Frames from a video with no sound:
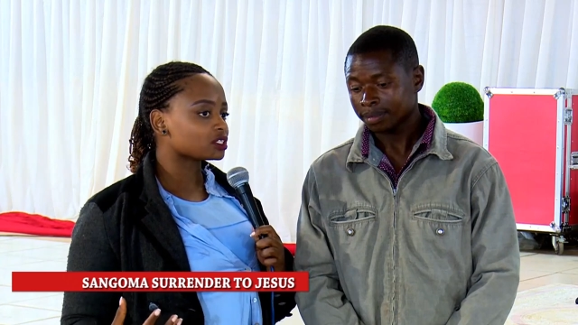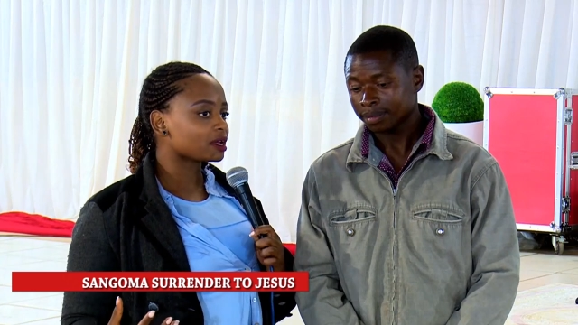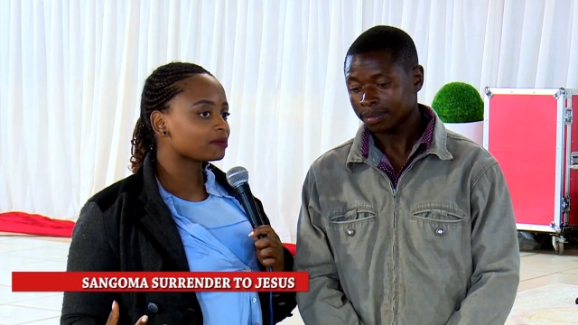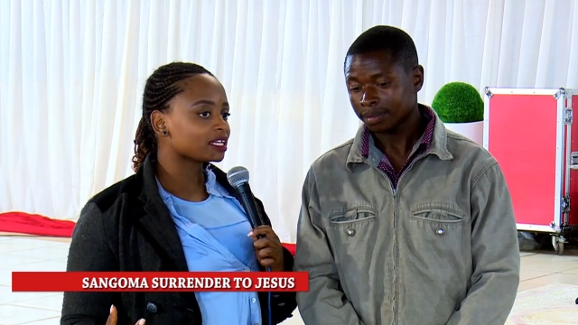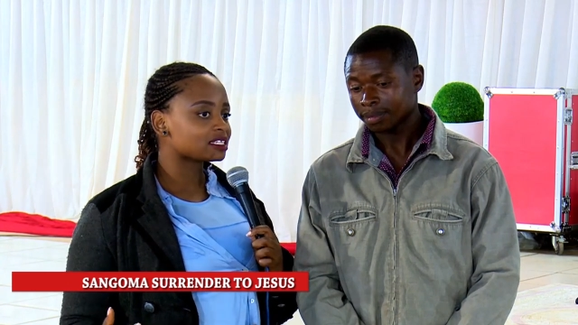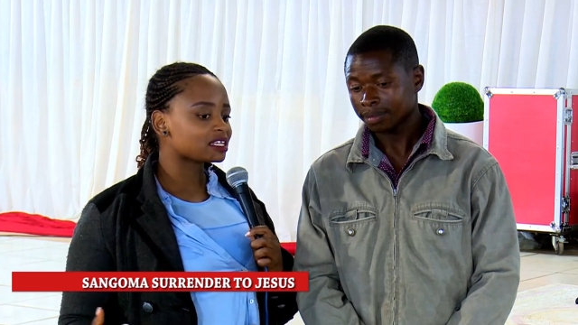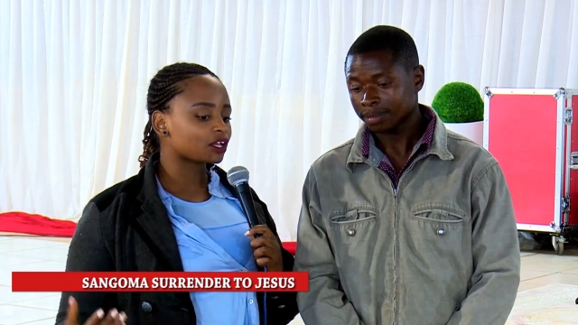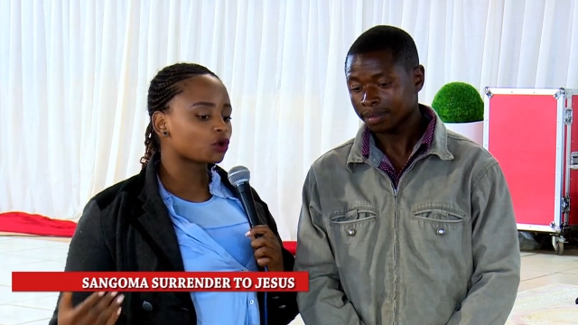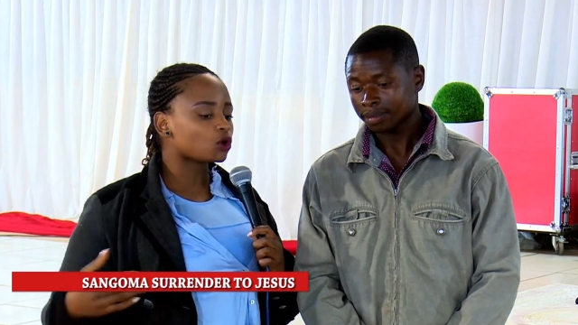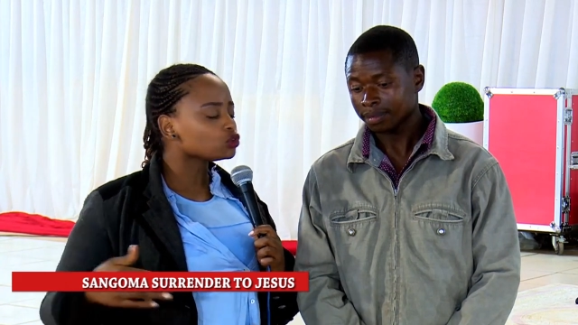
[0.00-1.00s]
Speaker 1: Some they say
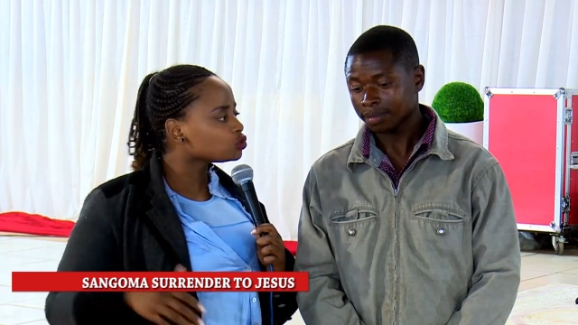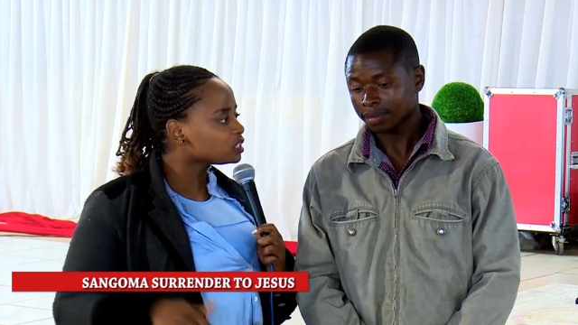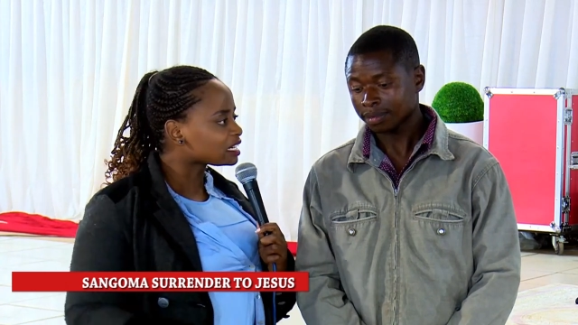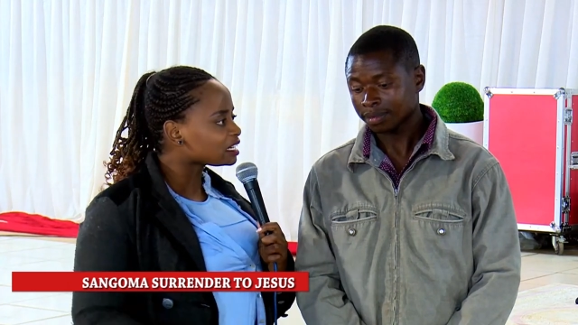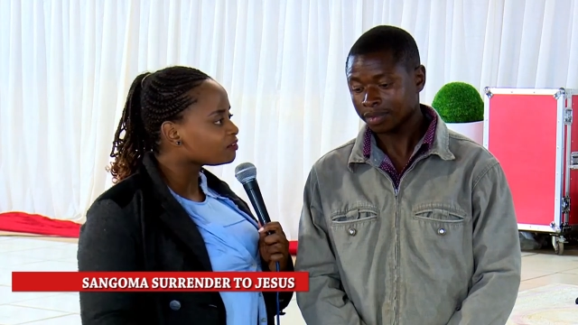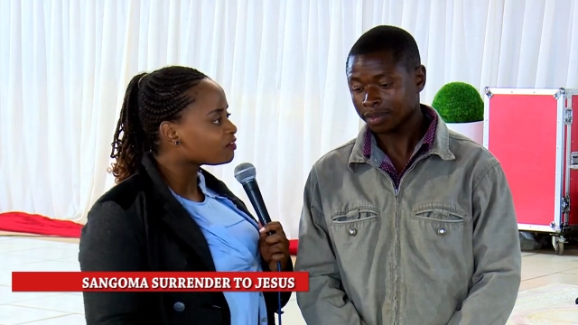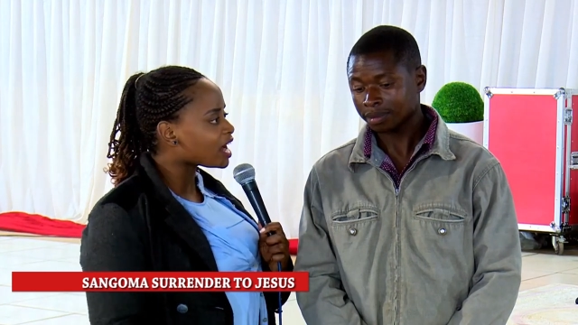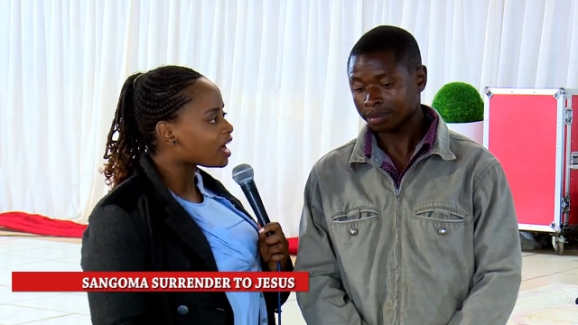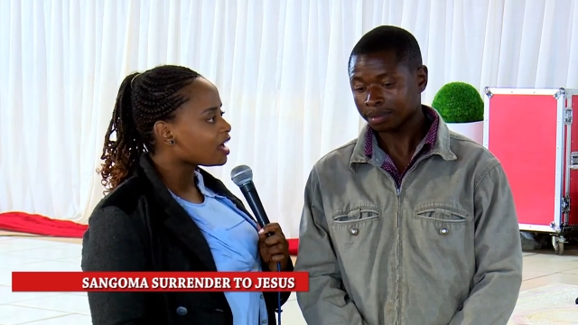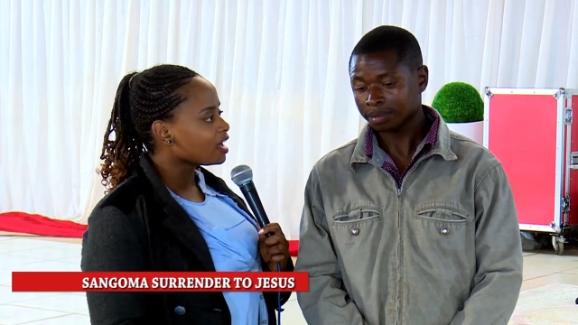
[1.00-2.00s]
they go to the
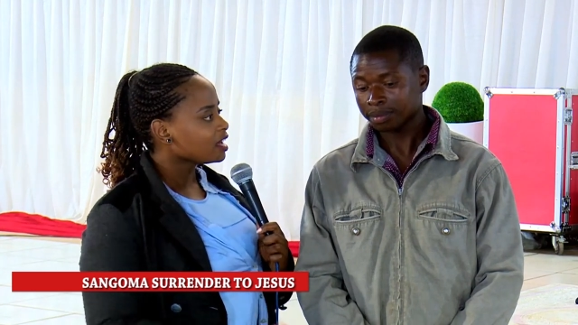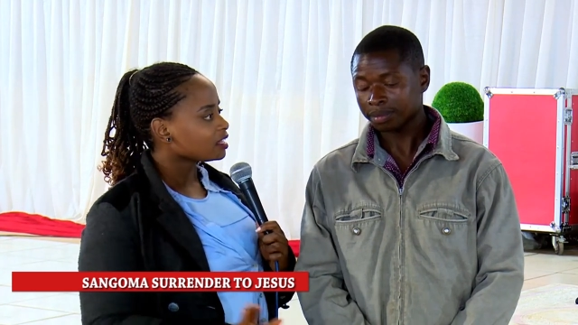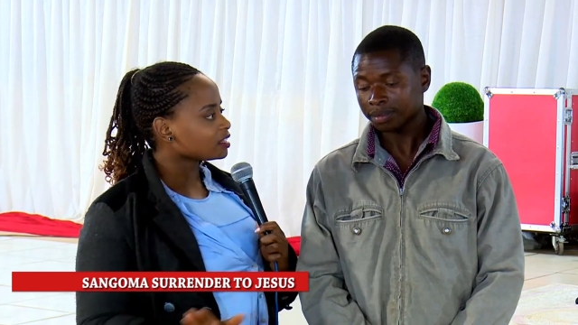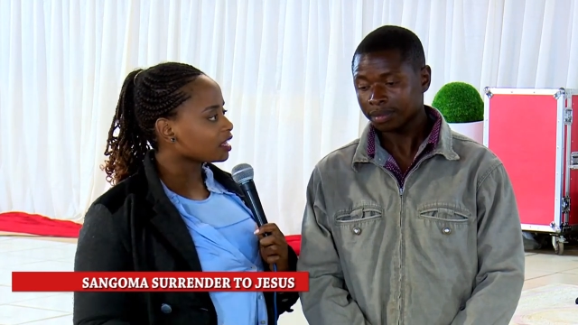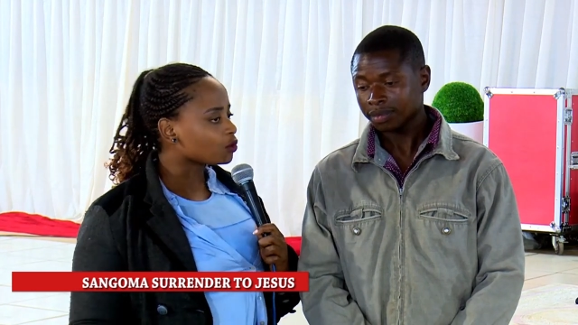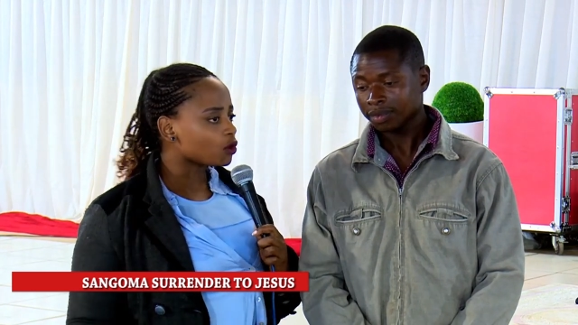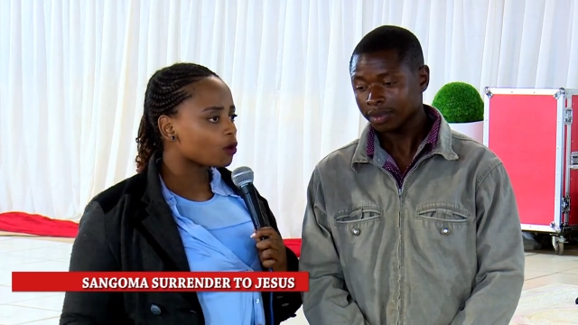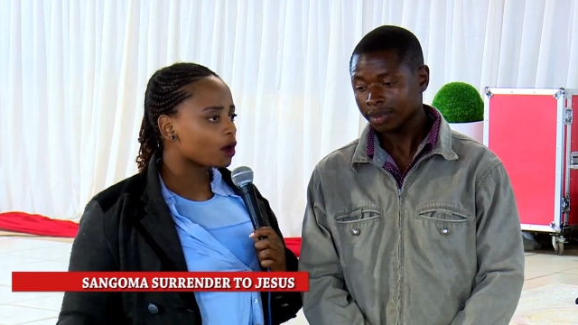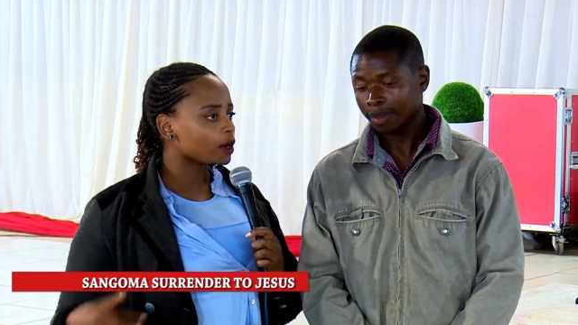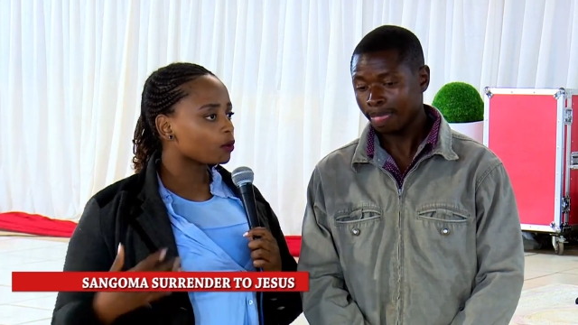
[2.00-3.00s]
river, they
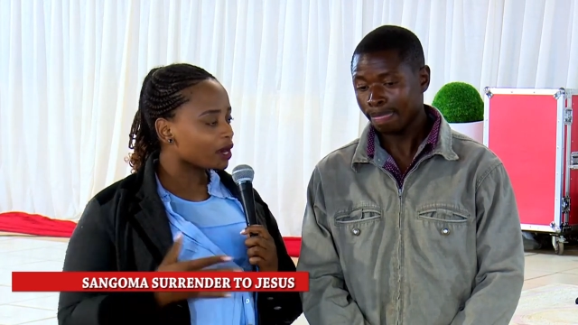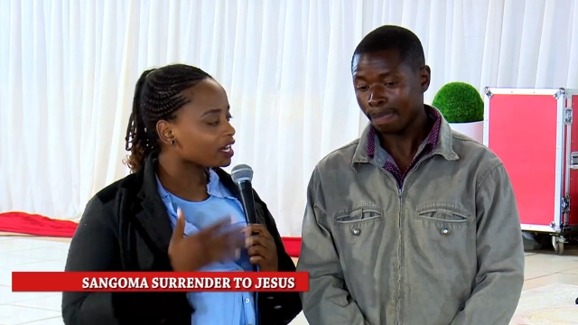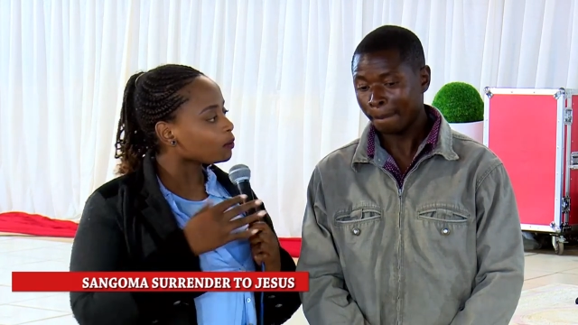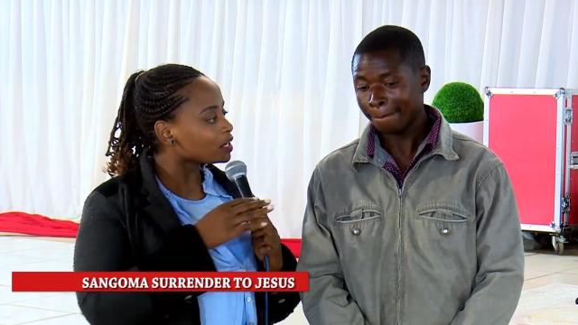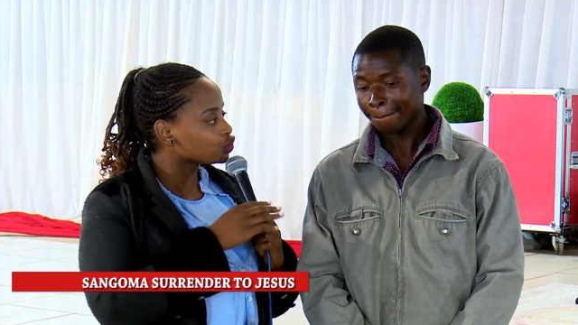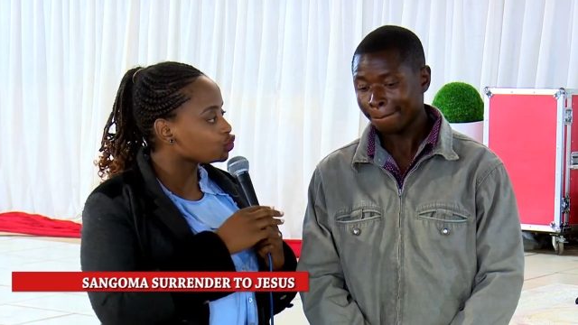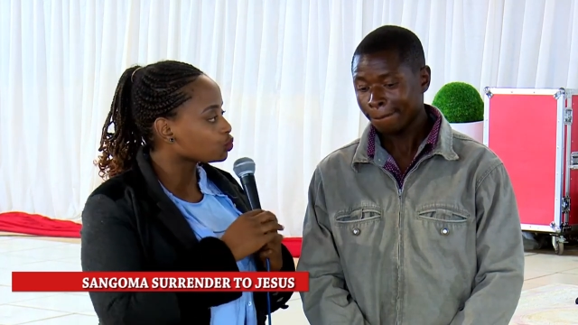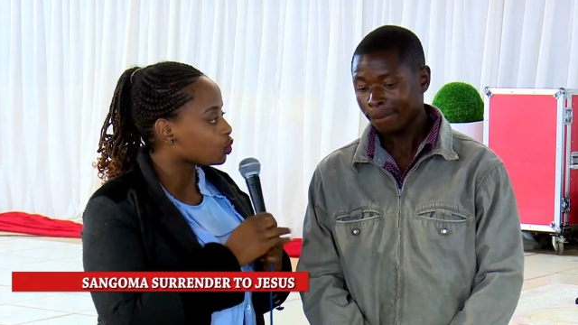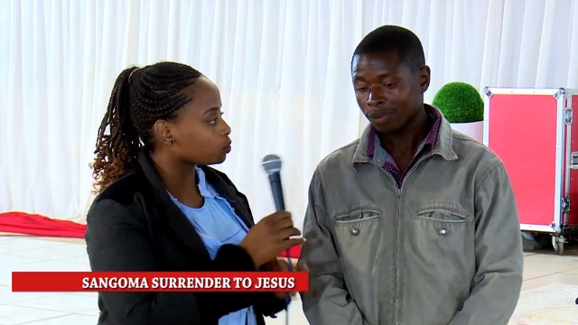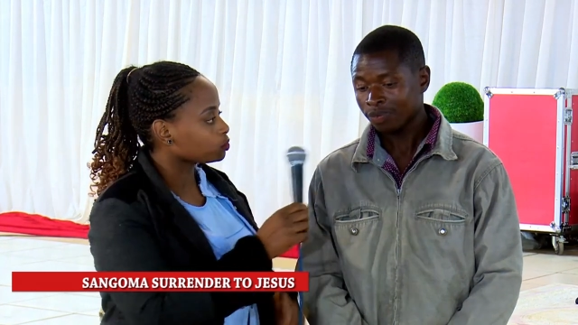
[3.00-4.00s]
go away. now? where did
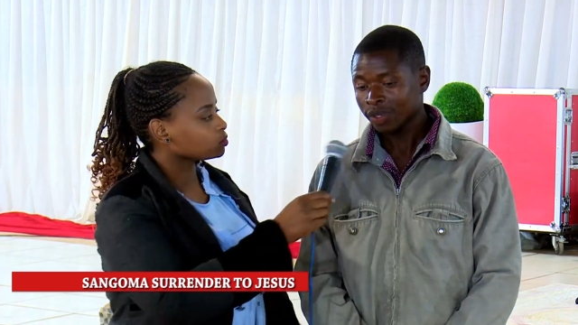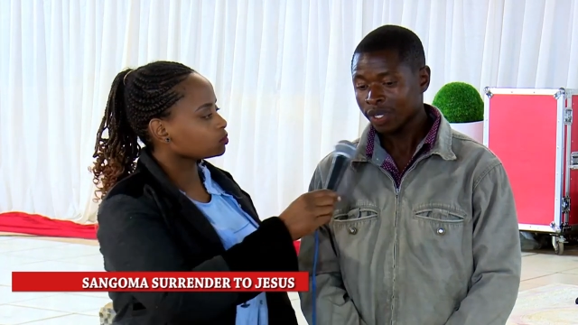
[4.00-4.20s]
you go?